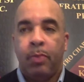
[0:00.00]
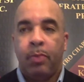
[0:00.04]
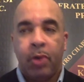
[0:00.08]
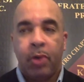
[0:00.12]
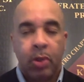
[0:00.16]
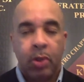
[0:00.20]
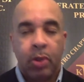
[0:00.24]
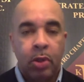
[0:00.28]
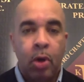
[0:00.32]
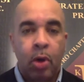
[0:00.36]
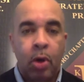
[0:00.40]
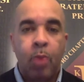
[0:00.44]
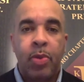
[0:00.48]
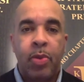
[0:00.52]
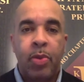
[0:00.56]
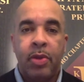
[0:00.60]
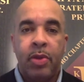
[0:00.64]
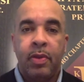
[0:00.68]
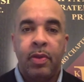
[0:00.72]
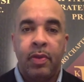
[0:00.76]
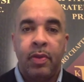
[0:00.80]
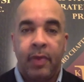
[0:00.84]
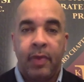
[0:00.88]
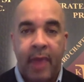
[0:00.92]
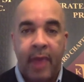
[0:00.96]
pull
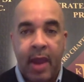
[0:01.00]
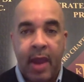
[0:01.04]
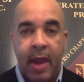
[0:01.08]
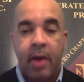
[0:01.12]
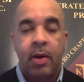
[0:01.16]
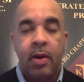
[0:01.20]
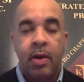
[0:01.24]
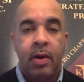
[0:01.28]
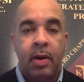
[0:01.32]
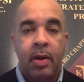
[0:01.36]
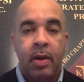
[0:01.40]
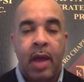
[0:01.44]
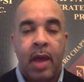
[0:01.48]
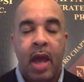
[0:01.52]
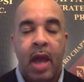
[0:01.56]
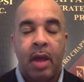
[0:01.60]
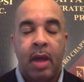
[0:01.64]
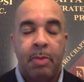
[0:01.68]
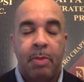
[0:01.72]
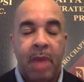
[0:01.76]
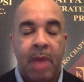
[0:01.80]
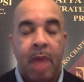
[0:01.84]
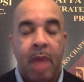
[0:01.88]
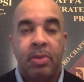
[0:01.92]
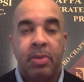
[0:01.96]
open their
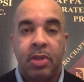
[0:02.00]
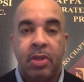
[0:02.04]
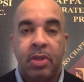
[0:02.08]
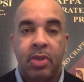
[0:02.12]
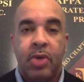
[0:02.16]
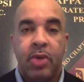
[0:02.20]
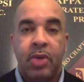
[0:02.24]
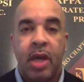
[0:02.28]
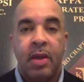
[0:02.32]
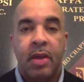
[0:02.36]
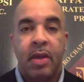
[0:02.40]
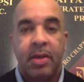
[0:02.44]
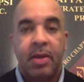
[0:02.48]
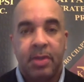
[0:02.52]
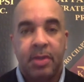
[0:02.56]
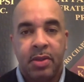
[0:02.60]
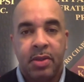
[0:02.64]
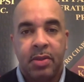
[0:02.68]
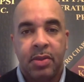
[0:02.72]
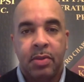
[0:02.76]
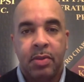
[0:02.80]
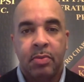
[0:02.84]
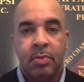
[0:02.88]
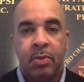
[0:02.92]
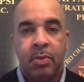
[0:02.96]
applicant tracking
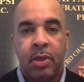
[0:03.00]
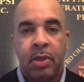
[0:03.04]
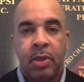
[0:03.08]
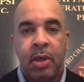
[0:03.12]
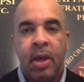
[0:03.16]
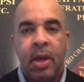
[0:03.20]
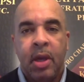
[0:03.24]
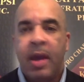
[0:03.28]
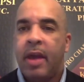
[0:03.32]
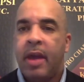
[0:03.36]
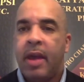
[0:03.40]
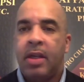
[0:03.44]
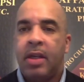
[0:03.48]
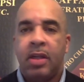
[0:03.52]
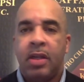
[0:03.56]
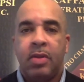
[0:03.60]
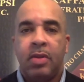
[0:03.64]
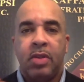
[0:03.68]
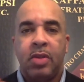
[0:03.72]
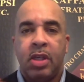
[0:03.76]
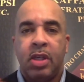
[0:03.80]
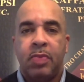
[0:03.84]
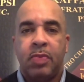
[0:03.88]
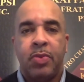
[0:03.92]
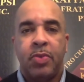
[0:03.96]
system, and then
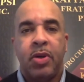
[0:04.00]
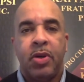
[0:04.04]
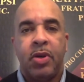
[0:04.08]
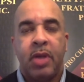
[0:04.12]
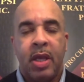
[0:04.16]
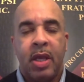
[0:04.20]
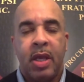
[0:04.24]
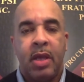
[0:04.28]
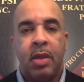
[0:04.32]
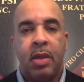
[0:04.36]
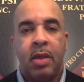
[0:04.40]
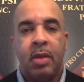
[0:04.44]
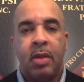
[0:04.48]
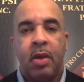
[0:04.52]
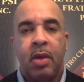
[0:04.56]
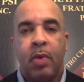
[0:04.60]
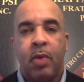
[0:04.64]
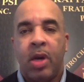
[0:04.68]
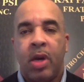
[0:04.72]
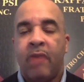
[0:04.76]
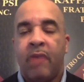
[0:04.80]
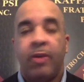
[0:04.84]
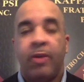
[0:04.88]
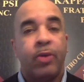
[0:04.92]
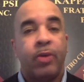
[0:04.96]
just put in
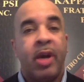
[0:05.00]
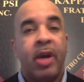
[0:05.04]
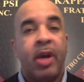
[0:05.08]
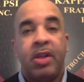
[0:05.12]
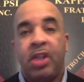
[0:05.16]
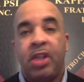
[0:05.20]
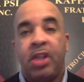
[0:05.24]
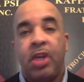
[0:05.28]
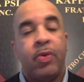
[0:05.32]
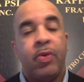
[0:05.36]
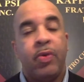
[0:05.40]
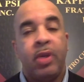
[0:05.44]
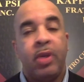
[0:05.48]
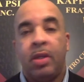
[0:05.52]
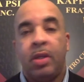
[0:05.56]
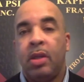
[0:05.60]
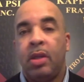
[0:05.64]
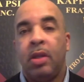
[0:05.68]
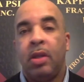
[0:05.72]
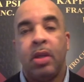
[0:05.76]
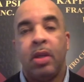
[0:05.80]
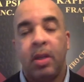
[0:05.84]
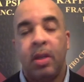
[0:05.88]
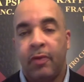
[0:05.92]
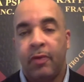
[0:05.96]
whatever criteria they're
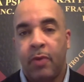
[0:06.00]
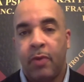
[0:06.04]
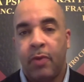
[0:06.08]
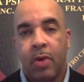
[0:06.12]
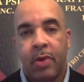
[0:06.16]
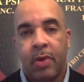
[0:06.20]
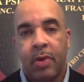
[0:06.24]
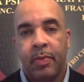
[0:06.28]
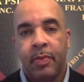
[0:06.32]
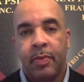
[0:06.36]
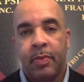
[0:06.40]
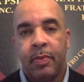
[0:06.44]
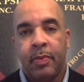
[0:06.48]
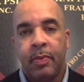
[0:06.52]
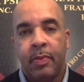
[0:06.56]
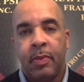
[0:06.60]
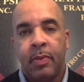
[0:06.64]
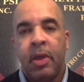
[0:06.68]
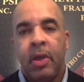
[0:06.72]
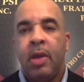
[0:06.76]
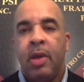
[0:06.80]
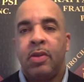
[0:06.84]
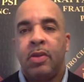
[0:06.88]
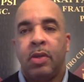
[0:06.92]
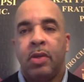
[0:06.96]
looking for.
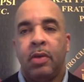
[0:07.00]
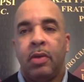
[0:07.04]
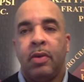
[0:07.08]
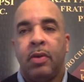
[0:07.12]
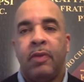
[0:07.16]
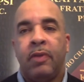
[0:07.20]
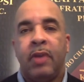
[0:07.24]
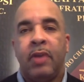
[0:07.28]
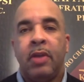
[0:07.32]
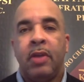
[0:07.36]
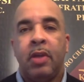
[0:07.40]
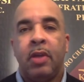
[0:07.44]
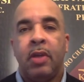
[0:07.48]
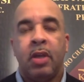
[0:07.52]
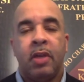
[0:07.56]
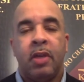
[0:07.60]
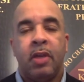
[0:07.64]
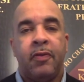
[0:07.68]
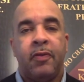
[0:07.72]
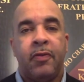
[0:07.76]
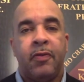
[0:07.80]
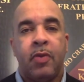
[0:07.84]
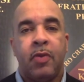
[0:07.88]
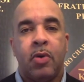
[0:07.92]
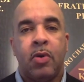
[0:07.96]
So if they're looking
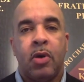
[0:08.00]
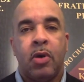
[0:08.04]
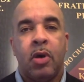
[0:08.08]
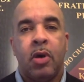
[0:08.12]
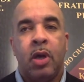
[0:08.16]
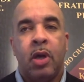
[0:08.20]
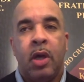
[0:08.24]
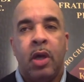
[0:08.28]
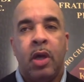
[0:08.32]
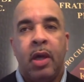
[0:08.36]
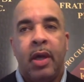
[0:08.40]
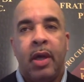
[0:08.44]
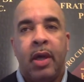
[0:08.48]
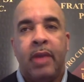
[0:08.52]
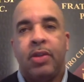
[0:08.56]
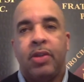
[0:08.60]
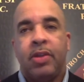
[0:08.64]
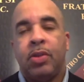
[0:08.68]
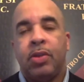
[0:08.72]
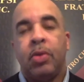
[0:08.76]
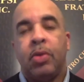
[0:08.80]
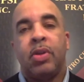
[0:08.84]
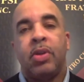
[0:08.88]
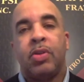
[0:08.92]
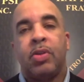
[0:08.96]
for
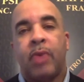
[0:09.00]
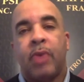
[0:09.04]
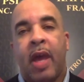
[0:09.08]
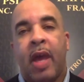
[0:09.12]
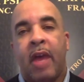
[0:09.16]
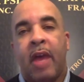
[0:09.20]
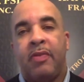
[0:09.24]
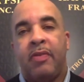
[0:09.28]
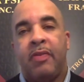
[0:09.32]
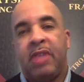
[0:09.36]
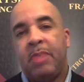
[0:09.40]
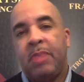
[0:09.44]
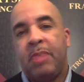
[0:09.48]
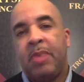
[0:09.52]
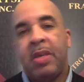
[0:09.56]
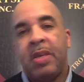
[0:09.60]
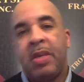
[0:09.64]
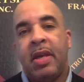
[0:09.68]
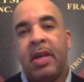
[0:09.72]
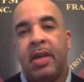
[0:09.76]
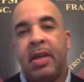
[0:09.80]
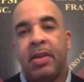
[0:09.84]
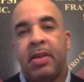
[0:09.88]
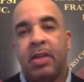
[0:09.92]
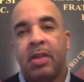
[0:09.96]
students who have
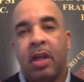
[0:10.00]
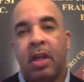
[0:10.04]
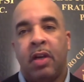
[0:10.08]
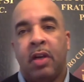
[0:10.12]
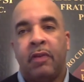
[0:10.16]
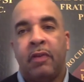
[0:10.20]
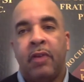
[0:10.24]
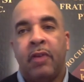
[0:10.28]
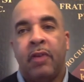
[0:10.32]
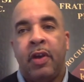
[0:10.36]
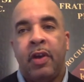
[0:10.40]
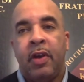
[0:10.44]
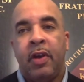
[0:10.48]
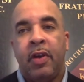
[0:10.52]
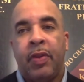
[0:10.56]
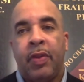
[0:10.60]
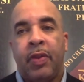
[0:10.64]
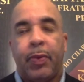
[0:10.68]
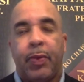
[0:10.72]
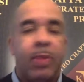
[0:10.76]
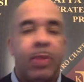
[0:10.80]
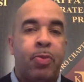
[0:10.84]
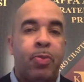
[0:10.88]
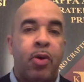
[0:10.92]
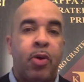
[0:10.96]
GPAs of
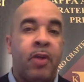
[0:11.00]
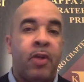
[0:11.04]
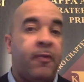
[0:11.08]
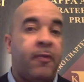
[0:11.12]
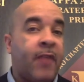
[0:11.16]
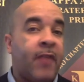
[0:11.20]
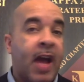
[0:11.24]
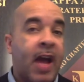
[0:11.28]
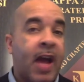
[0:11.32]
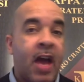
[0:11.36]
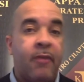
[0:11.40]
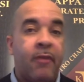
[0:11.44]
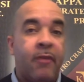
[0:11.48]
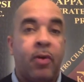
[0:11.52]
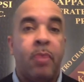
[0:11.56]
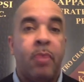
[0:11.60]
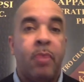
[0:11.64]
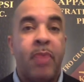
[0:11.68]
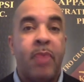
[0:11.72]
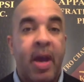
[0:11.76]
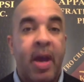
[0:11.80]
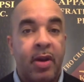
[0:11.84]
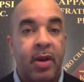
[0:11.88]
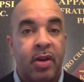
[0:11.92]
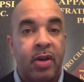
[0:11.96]
3.5 or
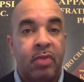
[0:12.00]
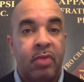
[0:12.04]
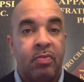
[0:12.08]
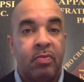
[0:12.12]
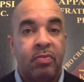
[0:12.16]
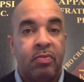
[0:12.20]
better,